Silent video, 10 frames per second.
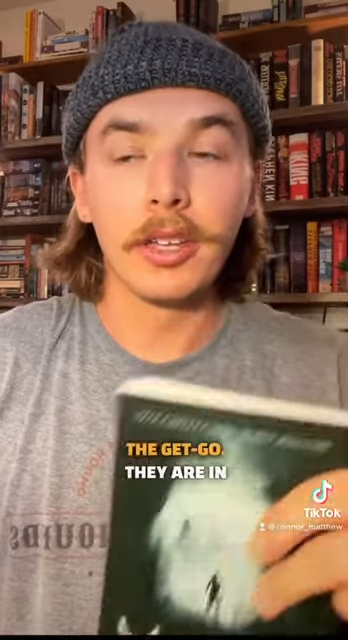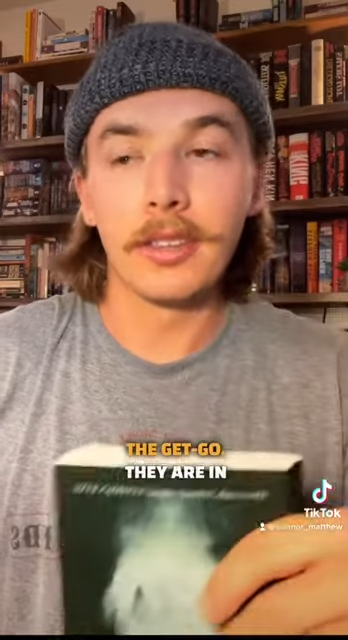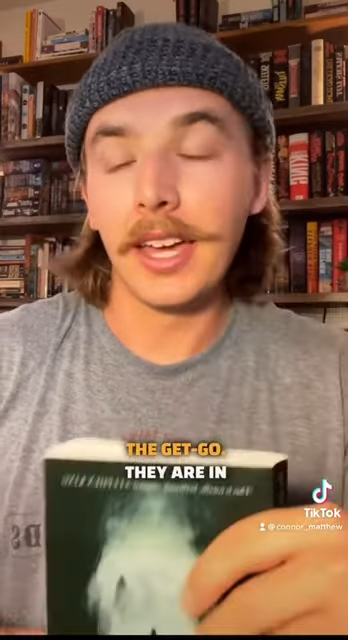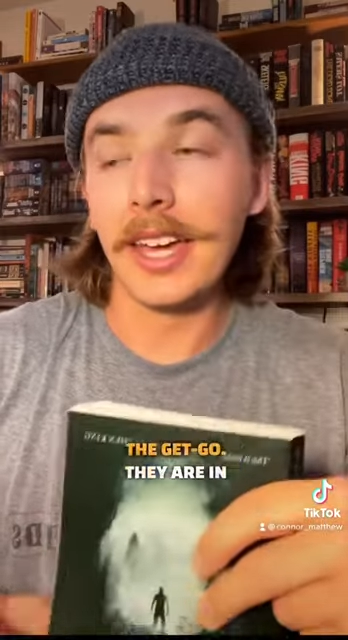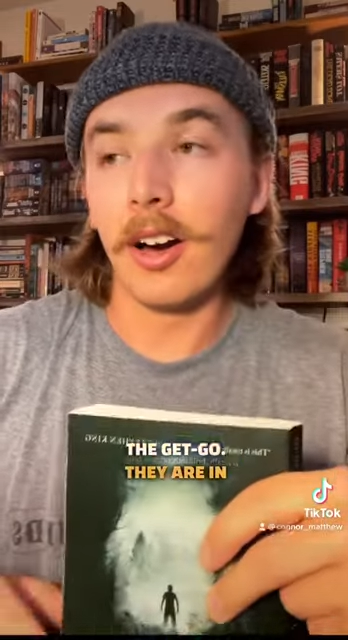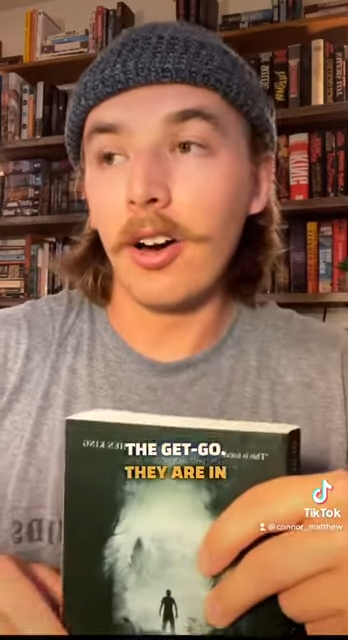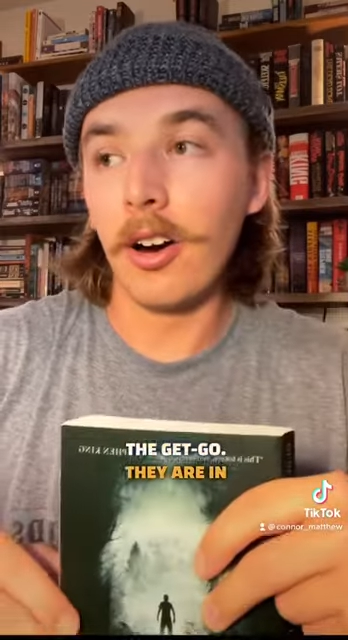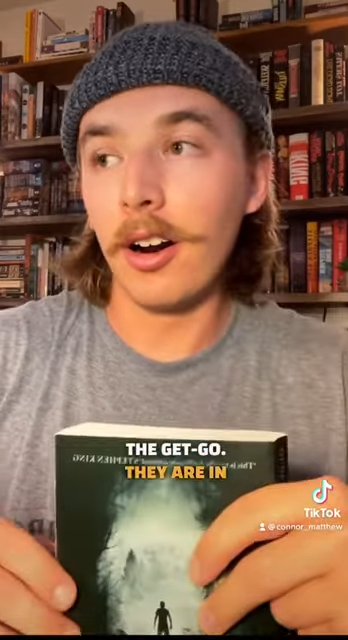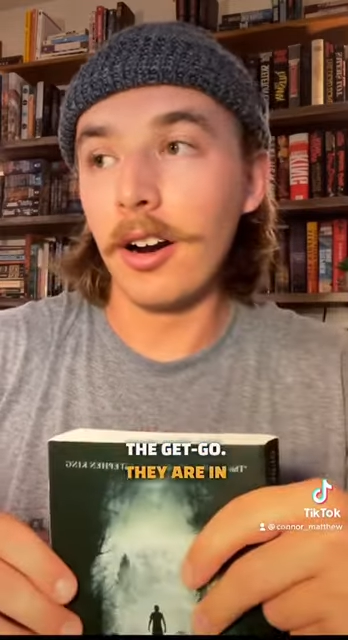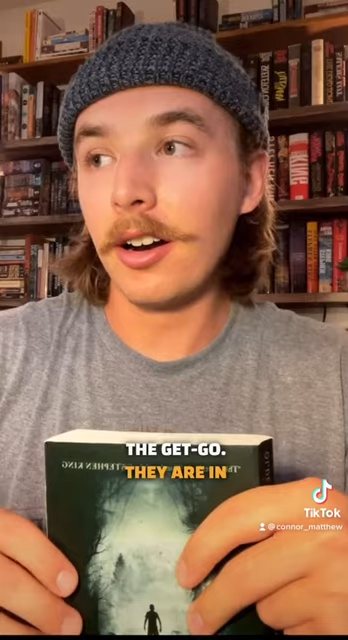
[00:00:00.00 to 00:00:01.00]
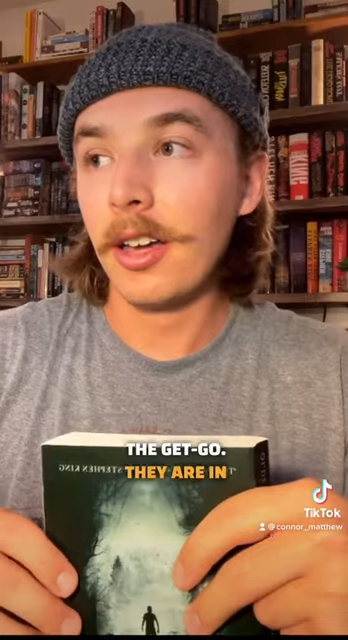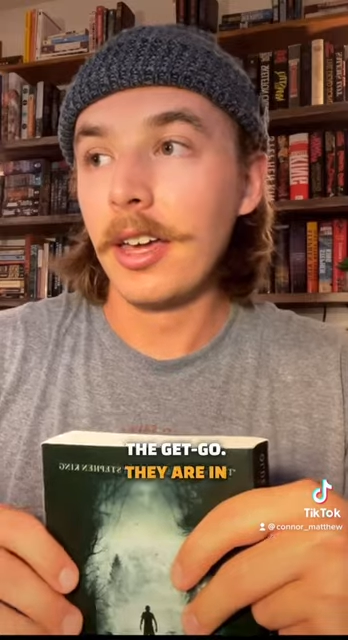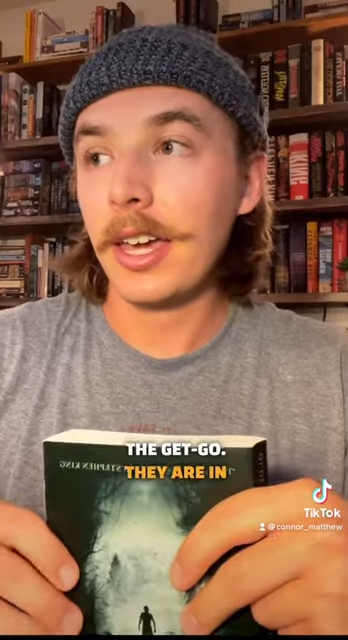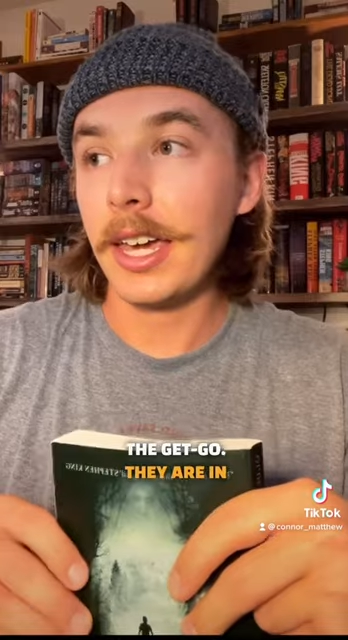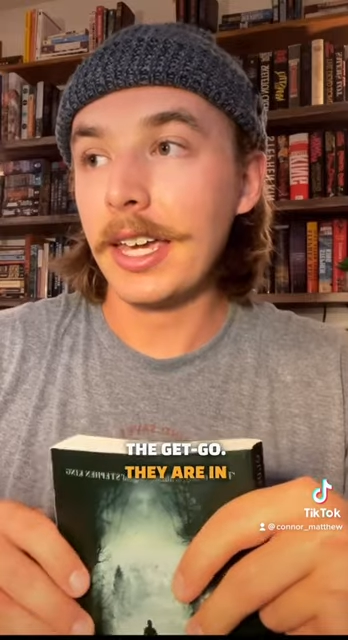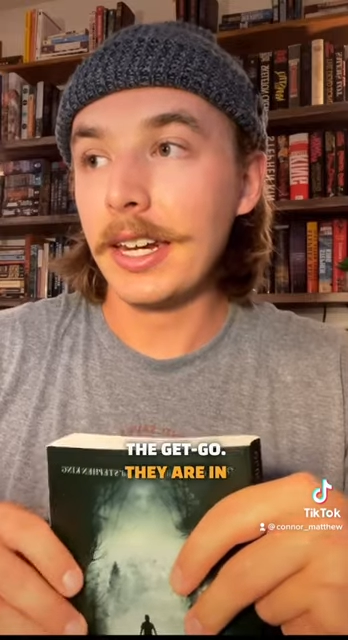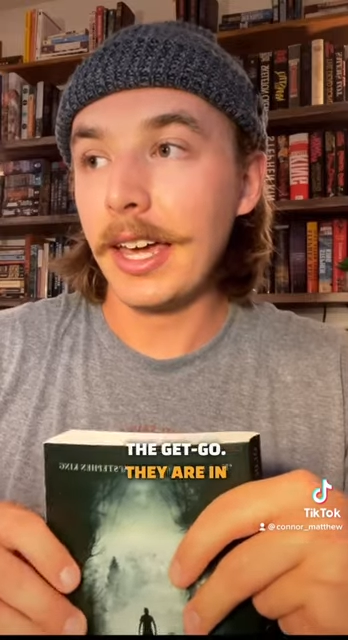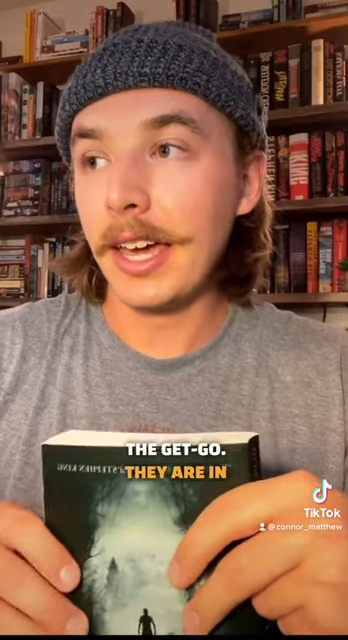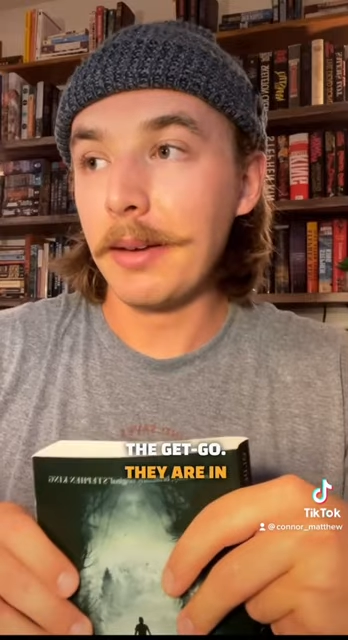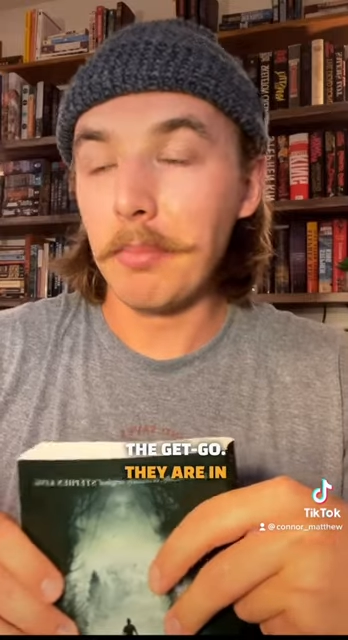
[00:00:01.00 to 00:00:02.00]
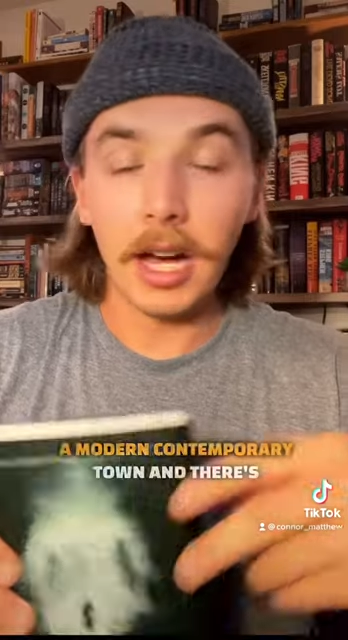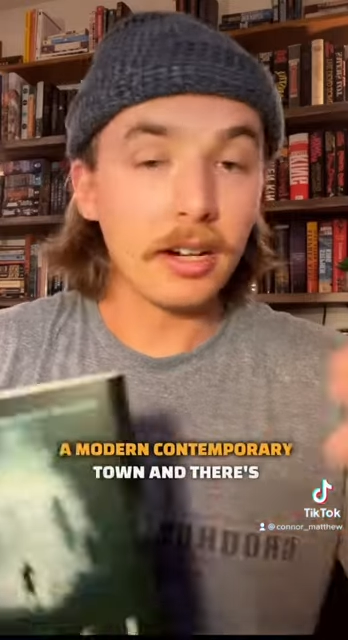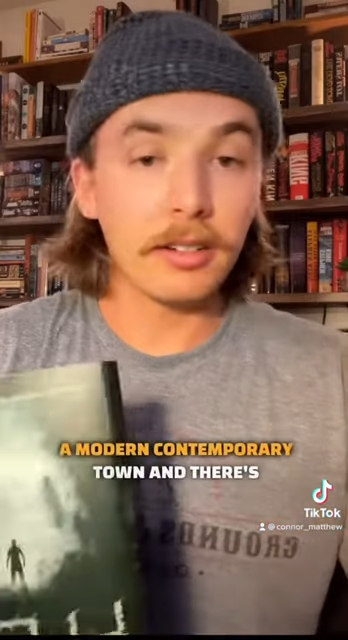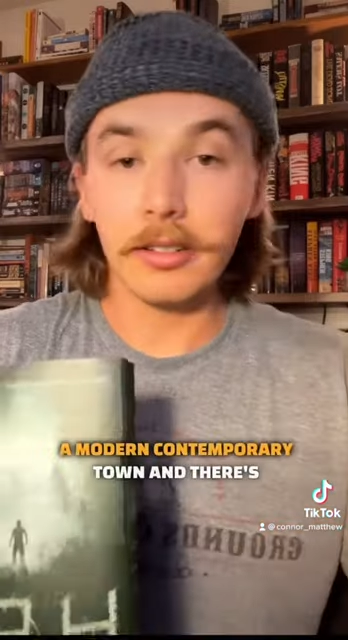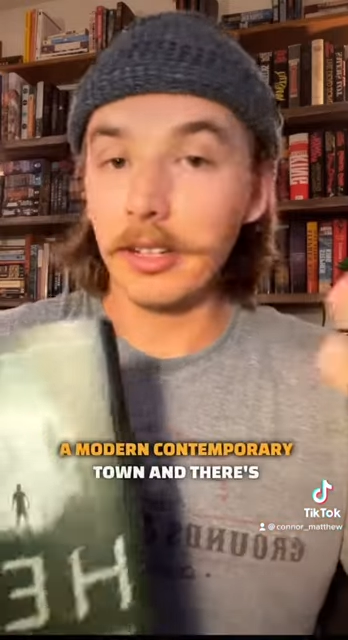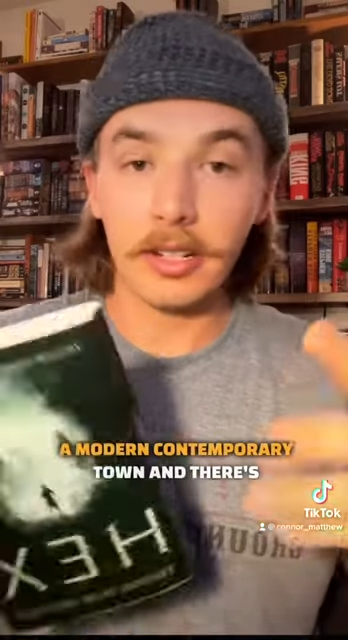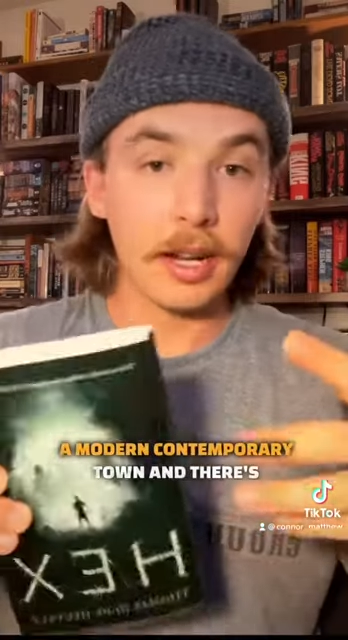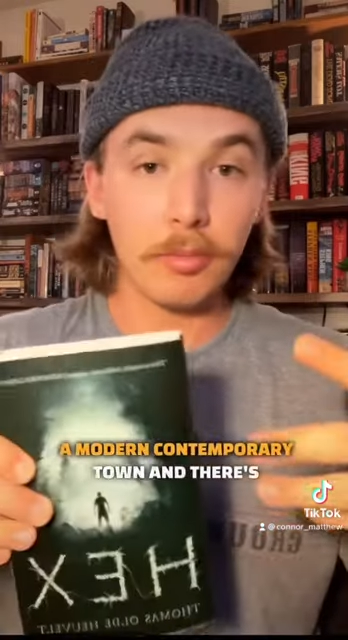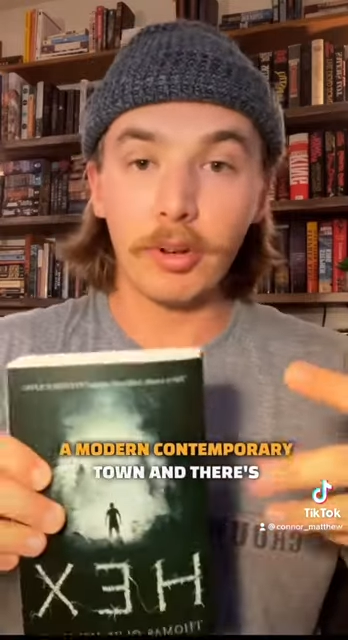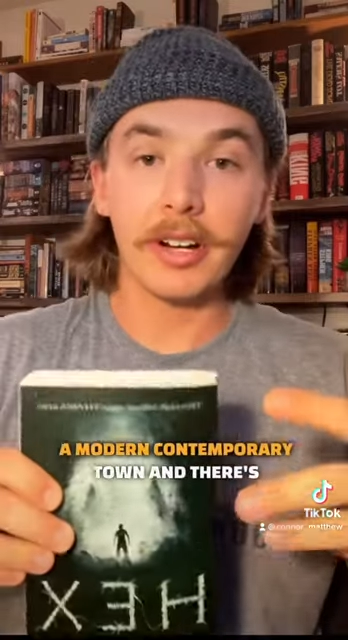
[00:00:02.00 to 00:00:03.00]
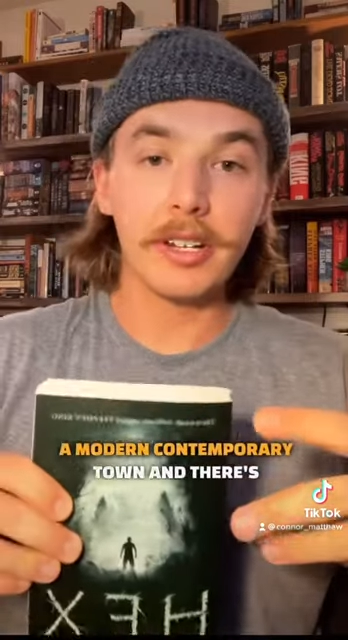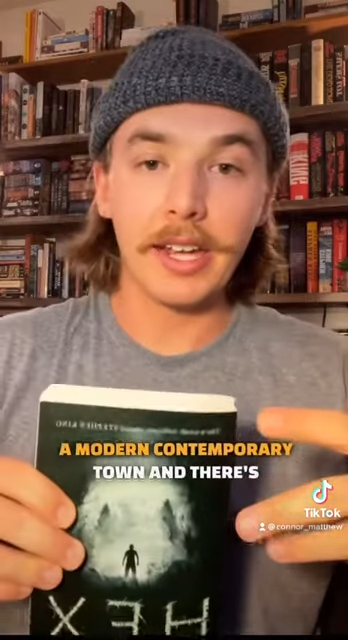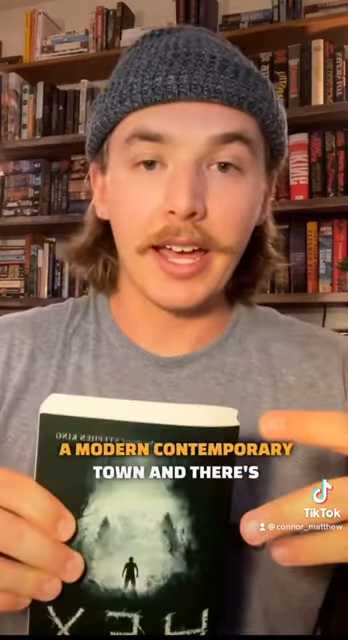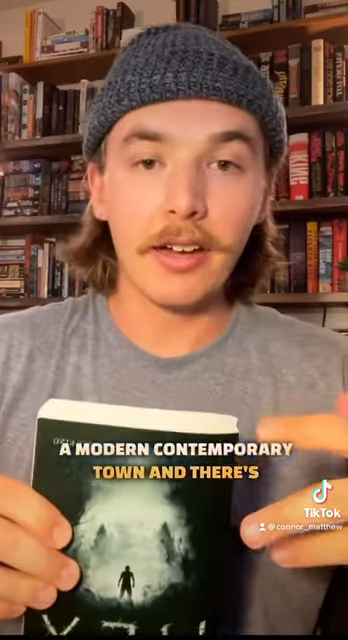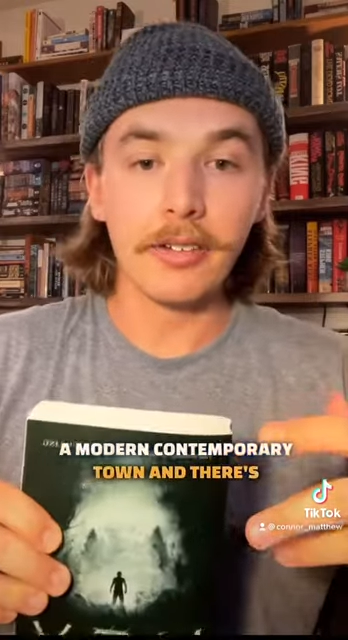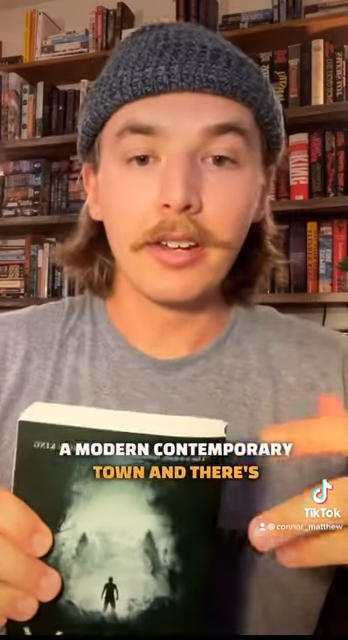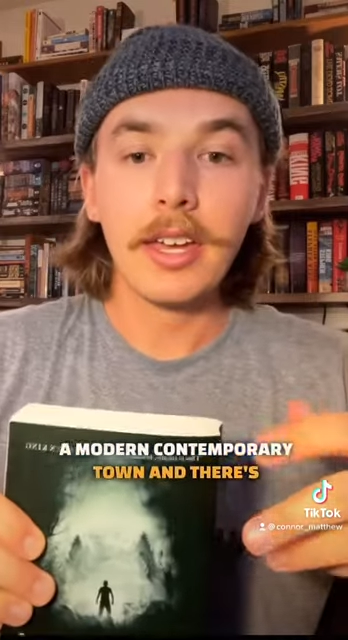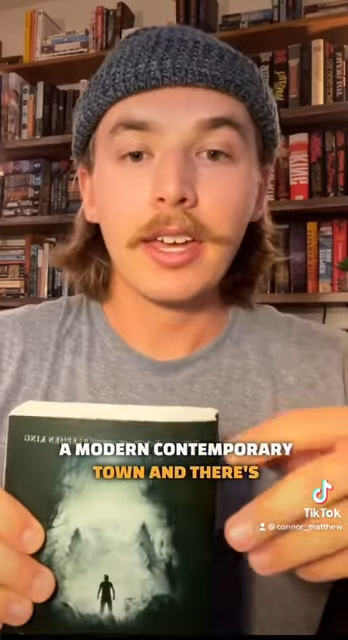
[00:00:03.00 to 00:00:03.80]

They are in a modern contemporary town,